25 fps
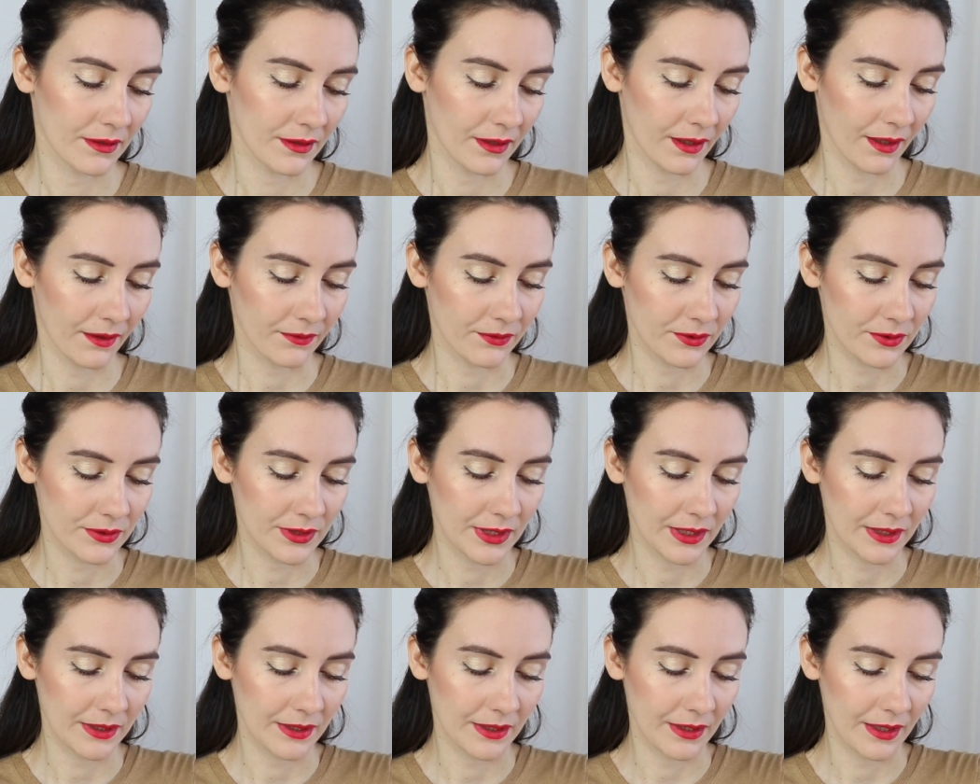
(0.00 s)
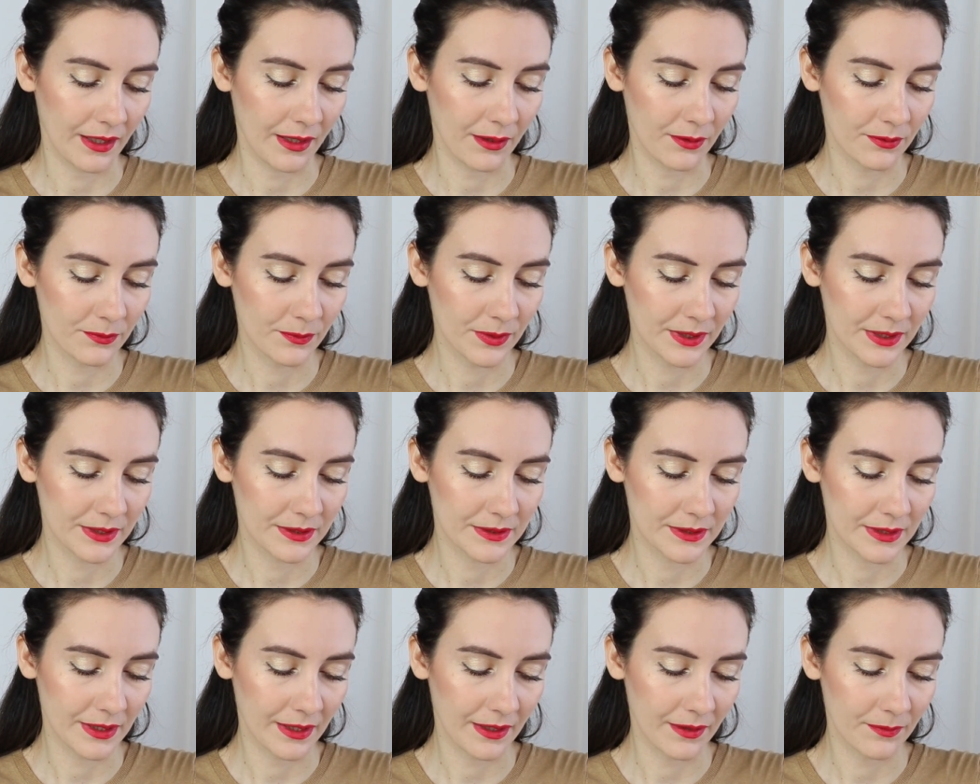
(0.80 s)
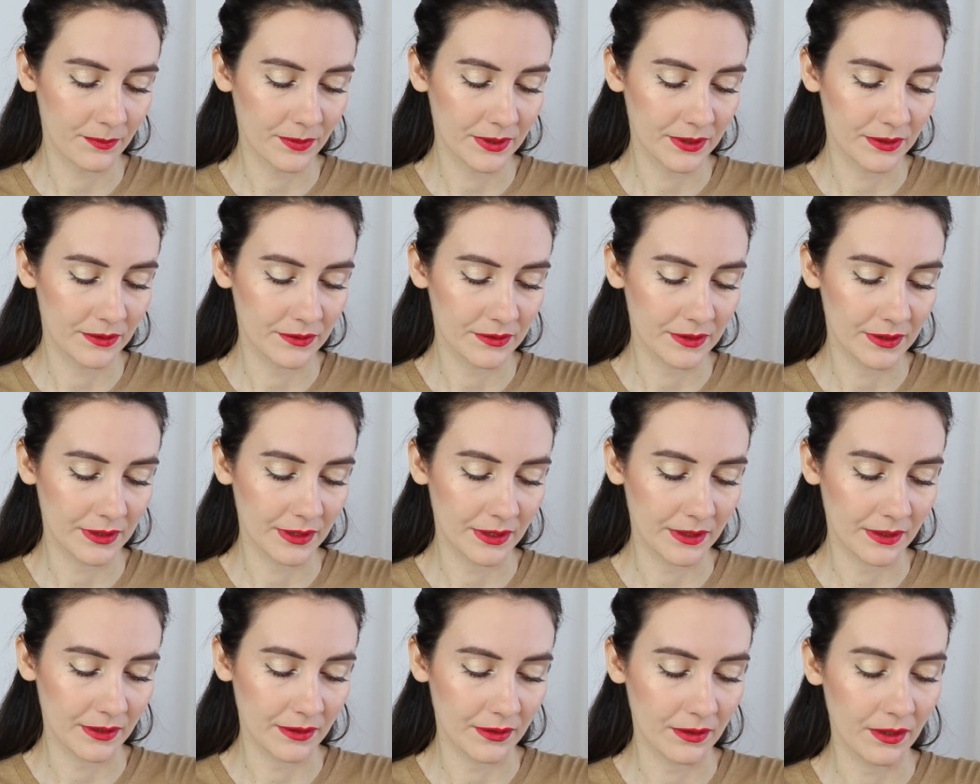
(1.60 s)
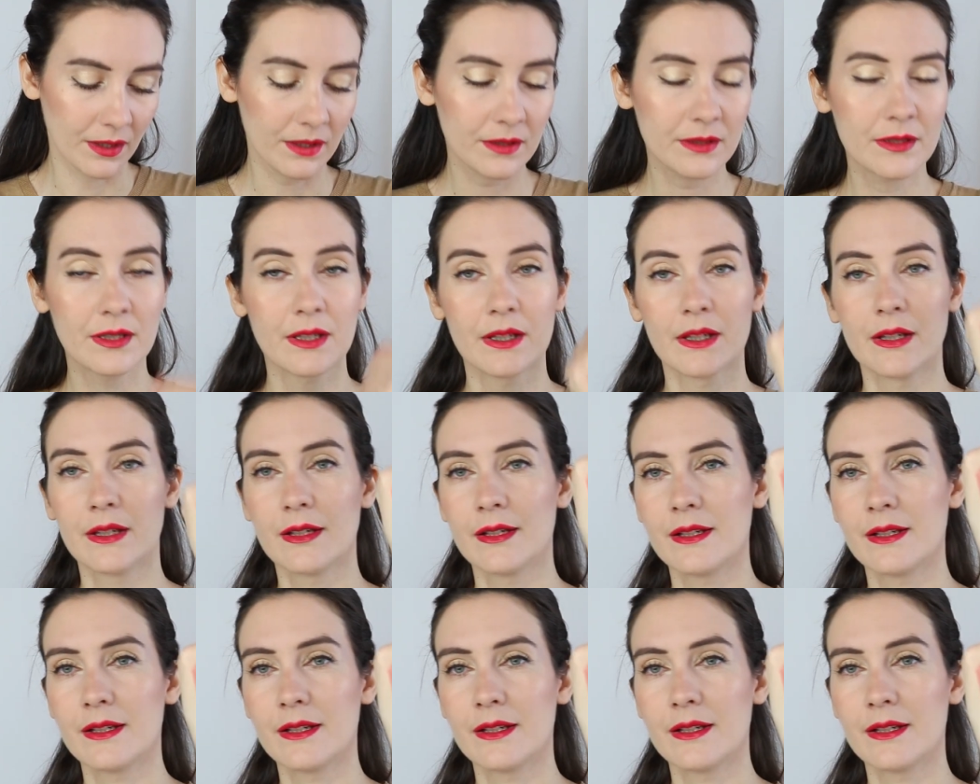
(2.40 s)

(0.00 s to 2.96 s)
I have to take it out because I have been using it a lot.